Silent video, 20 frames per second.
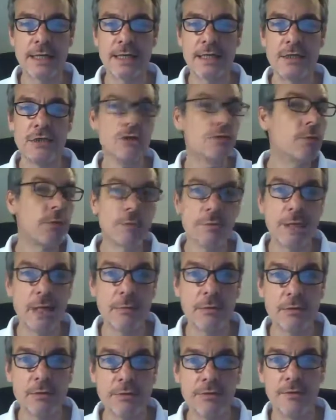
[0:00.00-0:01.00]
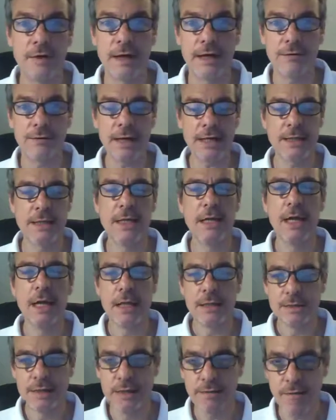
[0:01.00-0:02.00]
you won't be able to find, right?
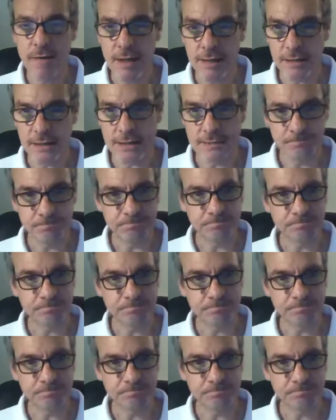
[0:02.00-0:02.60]
Nevertheless,